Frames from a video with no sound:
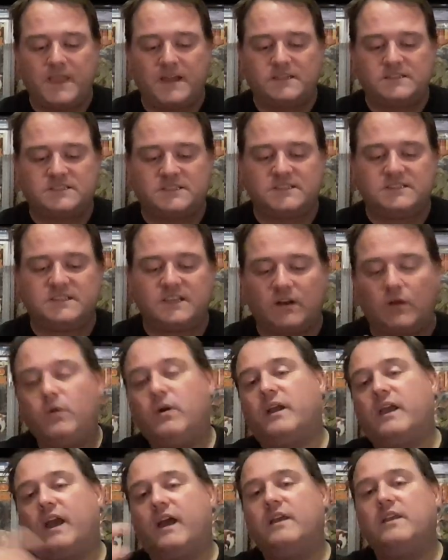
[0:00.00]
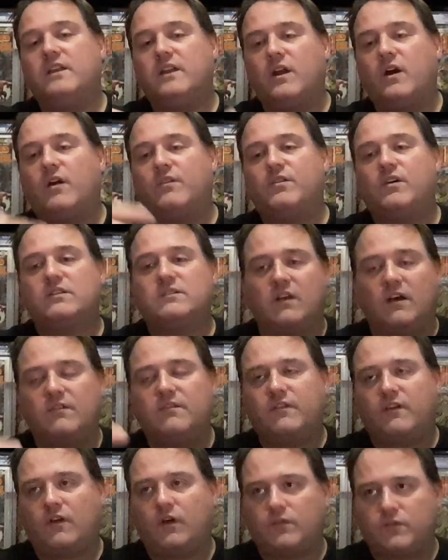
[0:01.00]
she said, "Oh, okay, I've
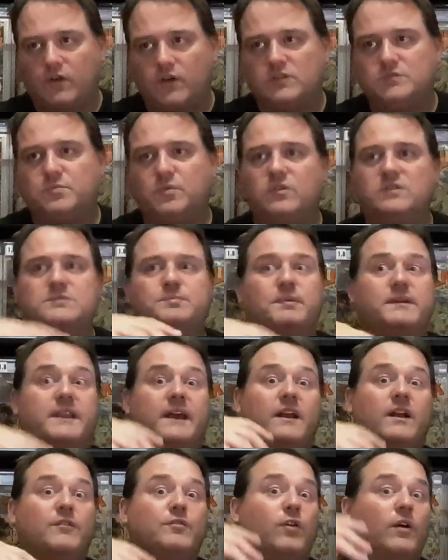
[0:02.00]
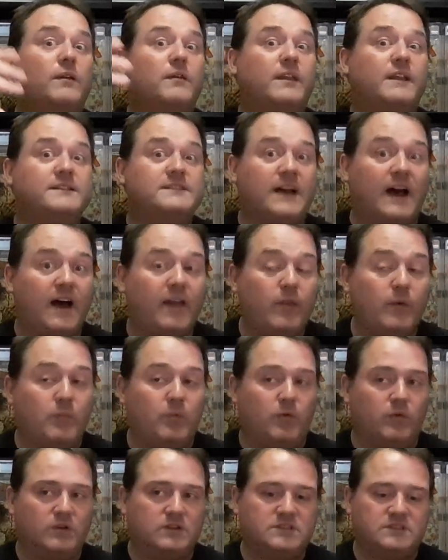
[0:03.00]
got those books, but then I've got these other
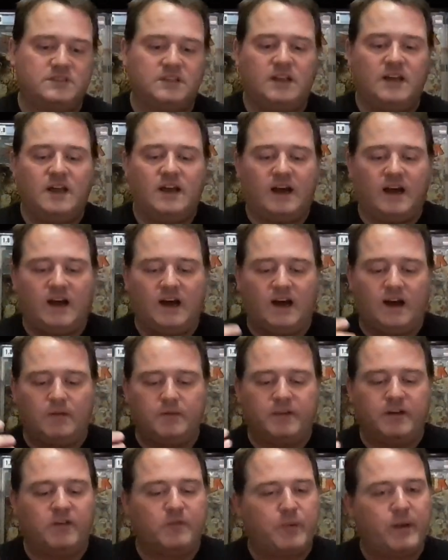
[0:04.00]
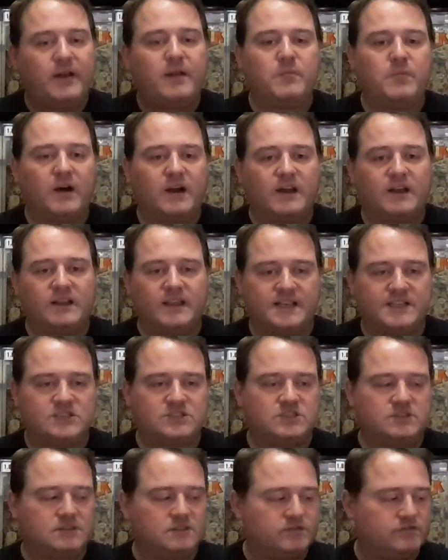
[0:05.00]
books that have been in my
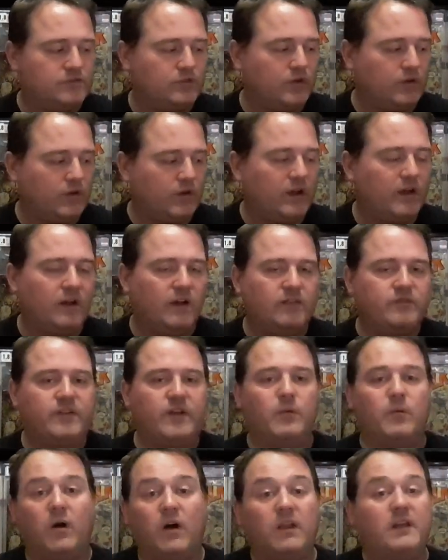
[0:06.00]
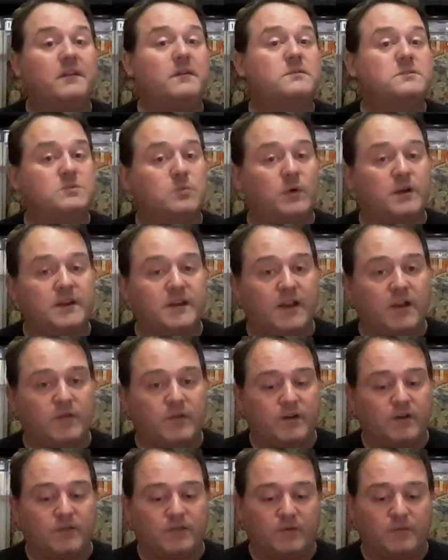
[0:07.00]
collection for a fair while, and I just wanted to get
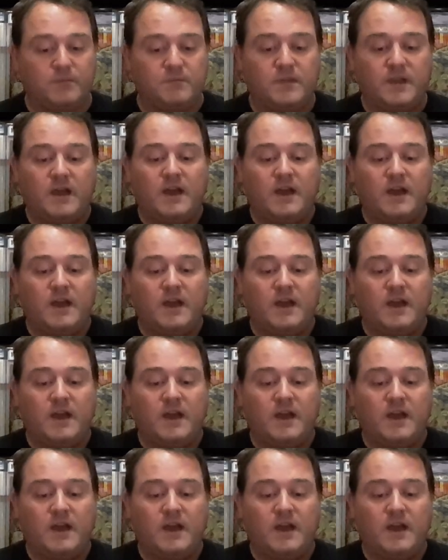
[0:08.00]
of them."